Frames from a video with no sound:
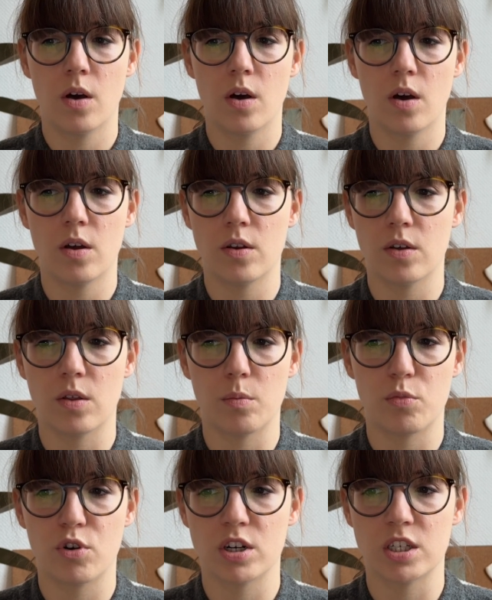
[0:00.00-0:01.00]
another
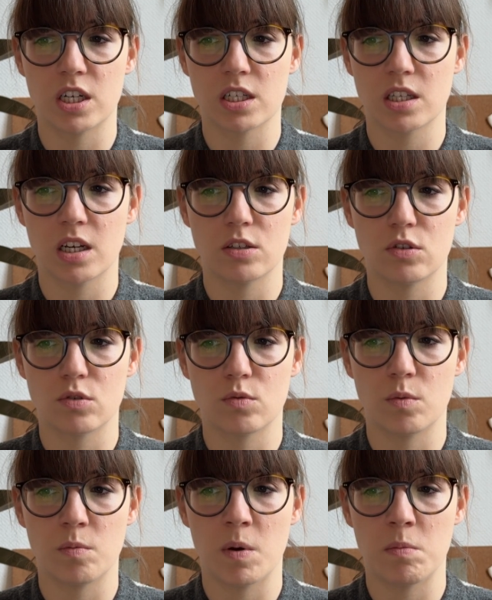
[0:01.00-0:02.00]
project. I don't
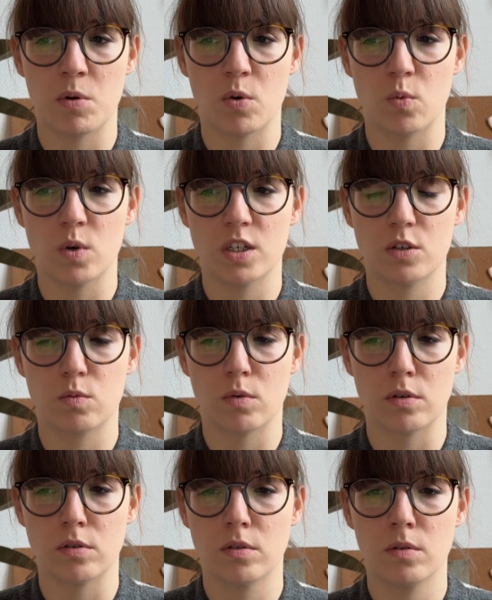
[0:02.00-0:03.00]
remember which
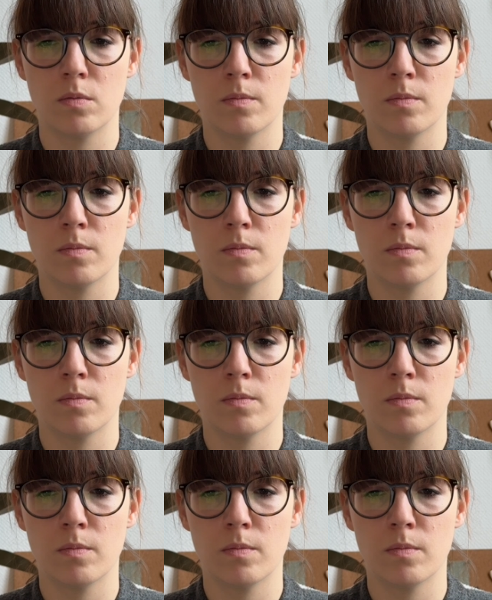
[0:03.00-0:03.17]
one,